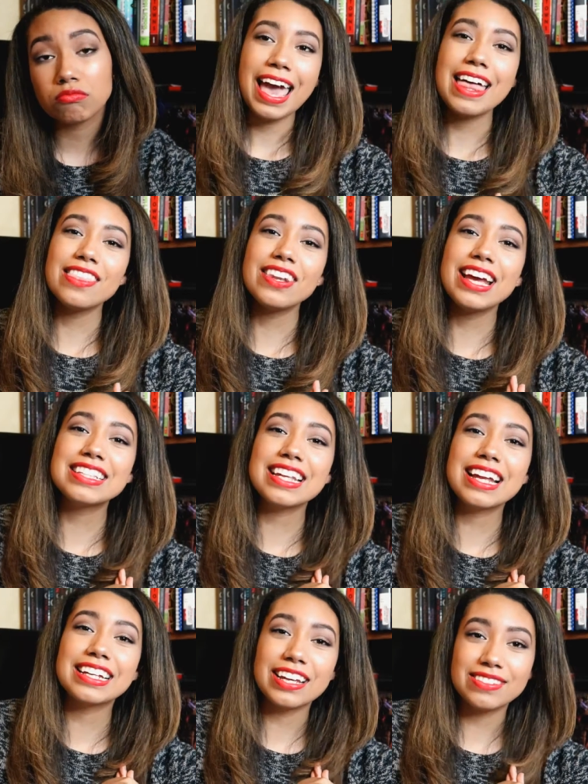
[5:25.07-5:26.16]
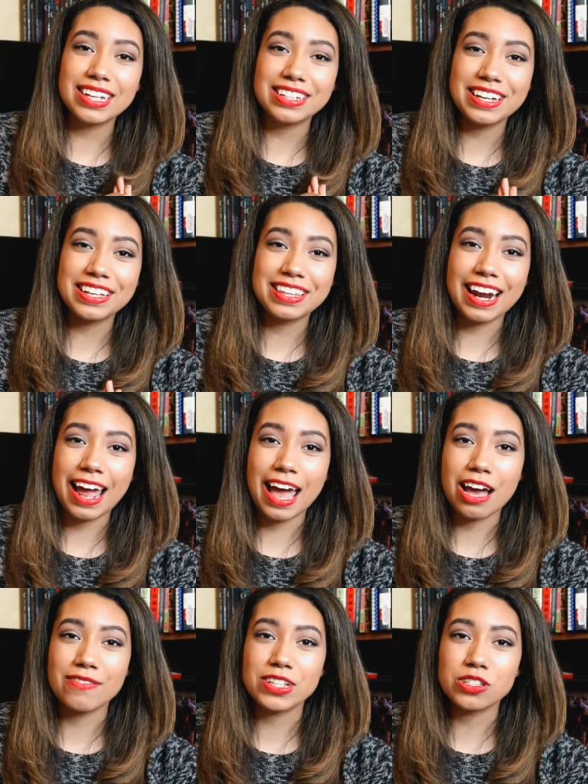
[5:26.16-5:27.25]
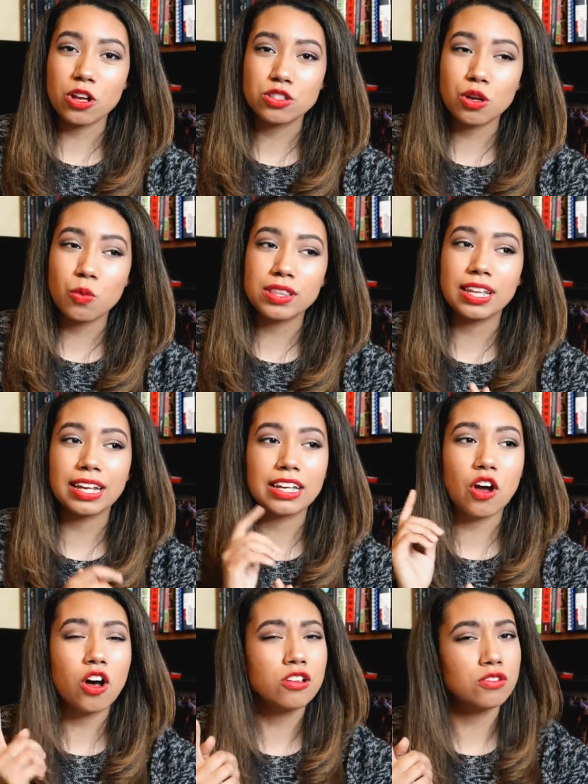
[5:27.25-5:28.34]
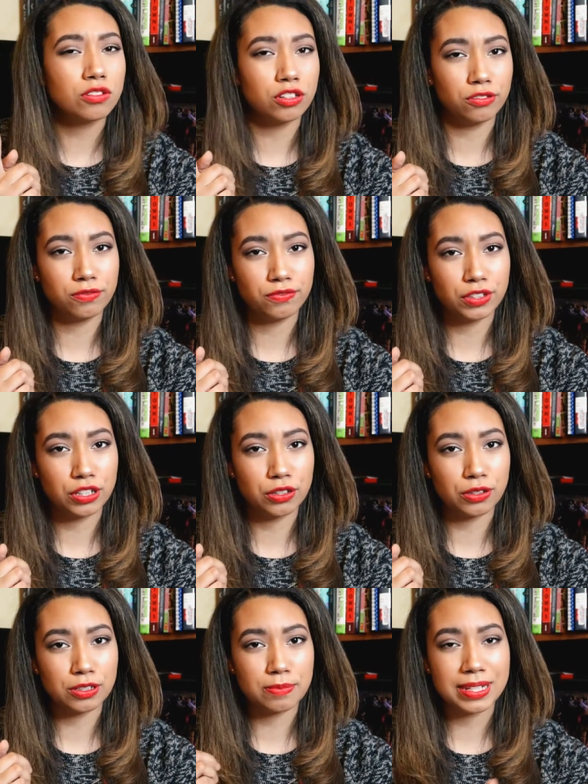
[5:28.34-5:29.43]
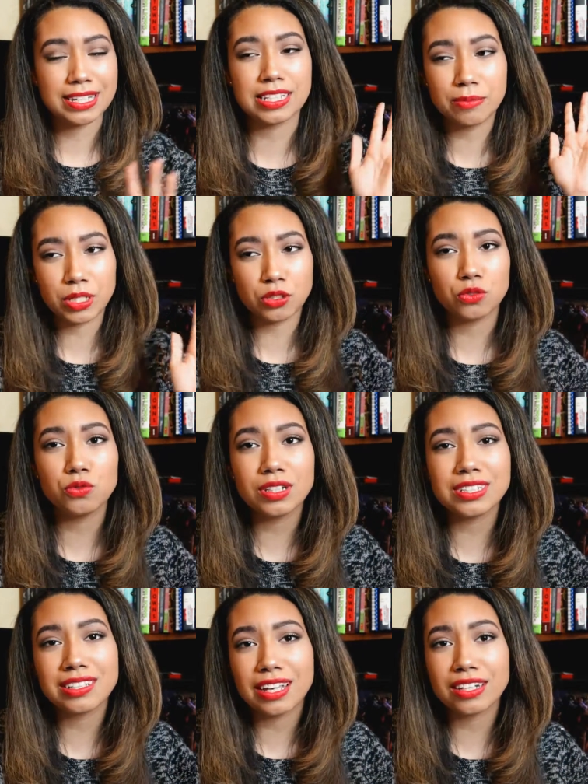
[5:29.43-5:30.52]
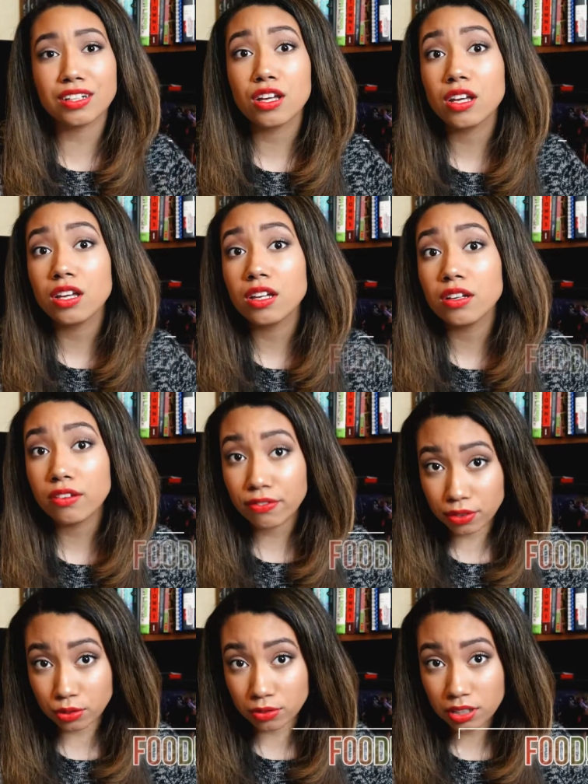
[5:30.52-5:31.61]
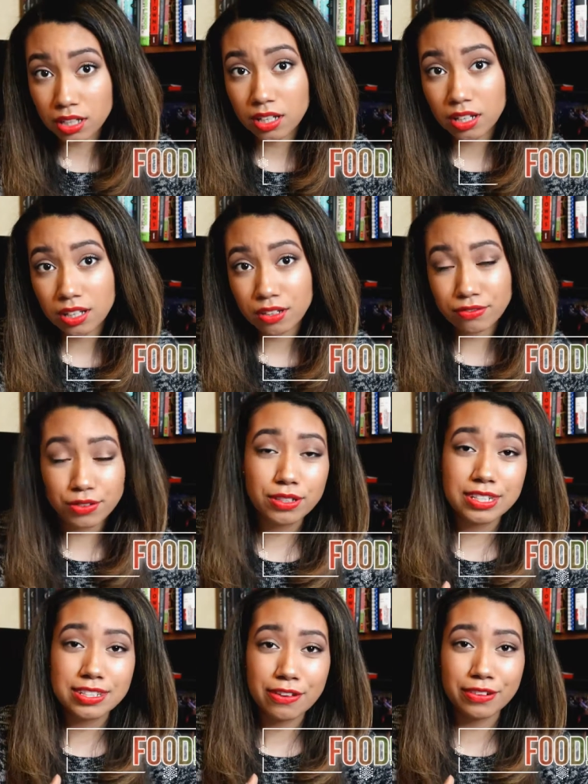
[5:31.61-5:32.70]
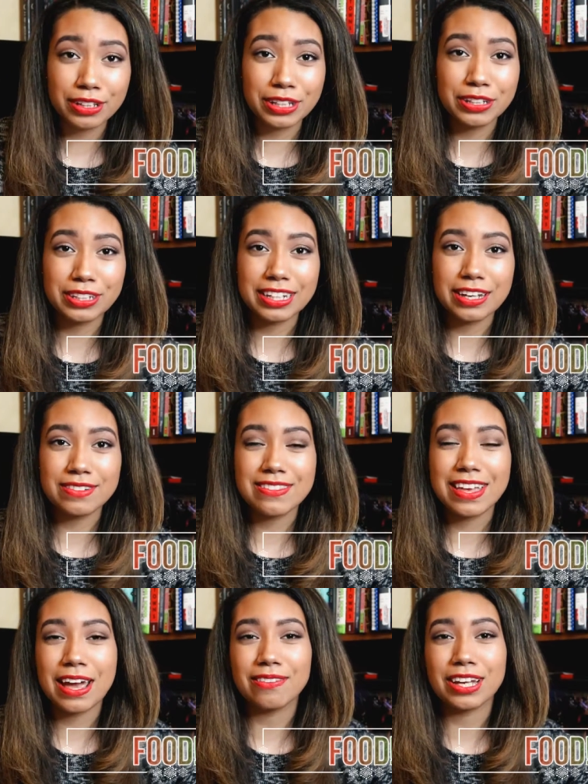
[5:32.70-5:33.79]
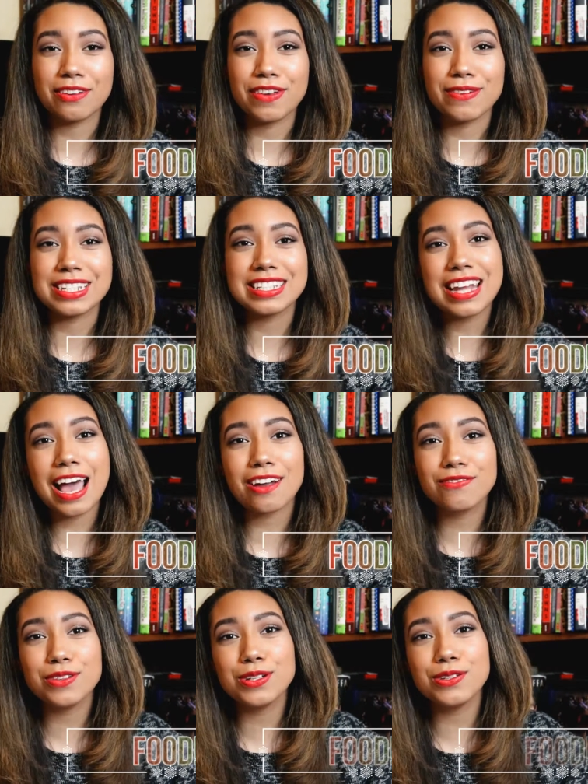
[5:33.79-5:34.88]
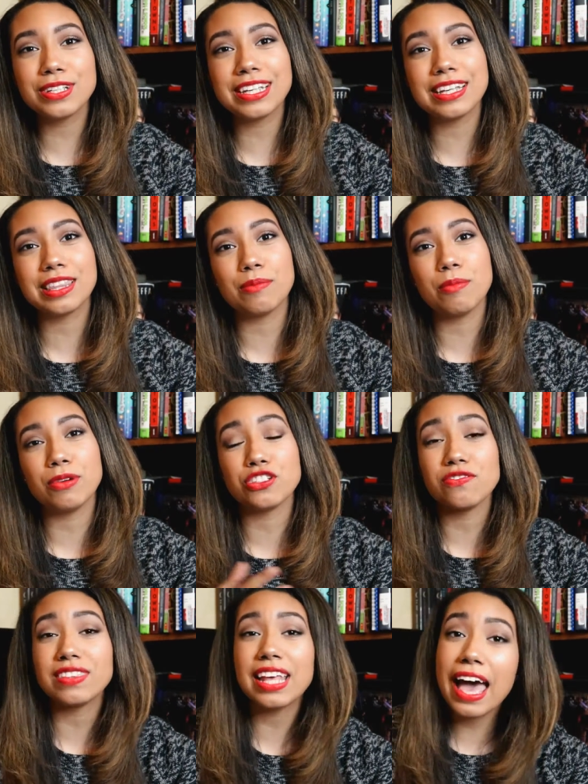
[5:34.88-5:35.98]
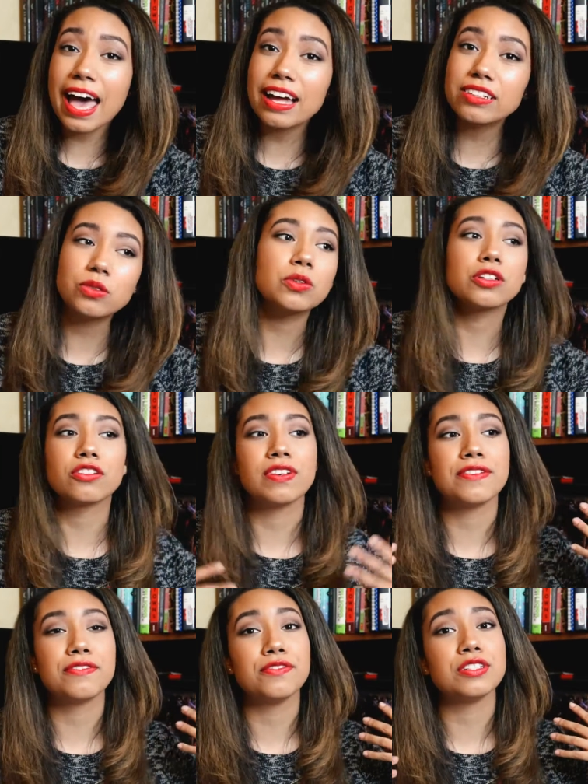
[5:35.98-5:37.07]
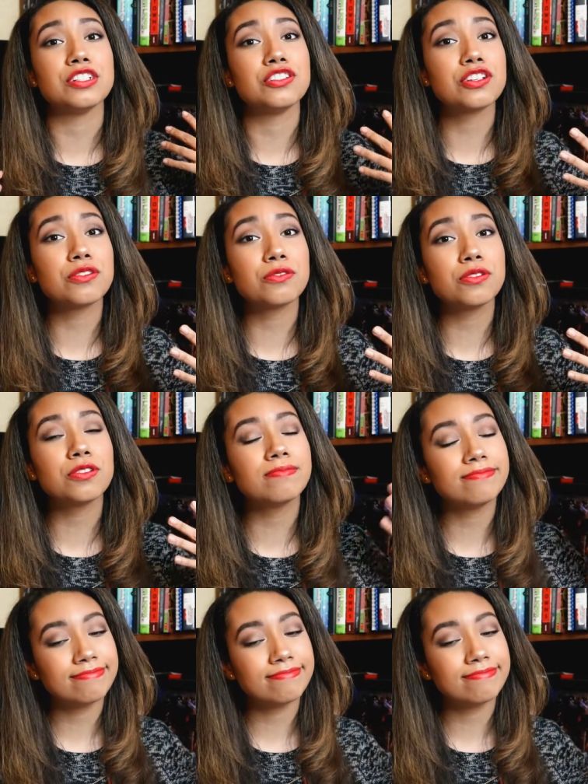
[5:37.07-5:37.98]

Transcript: and the next gift idea that I have is also one that can also go for girls because I mean who doesn't like food food is definitely a good gift if they have like a favorite snack food you could get them a bunch of that or their favorite food in general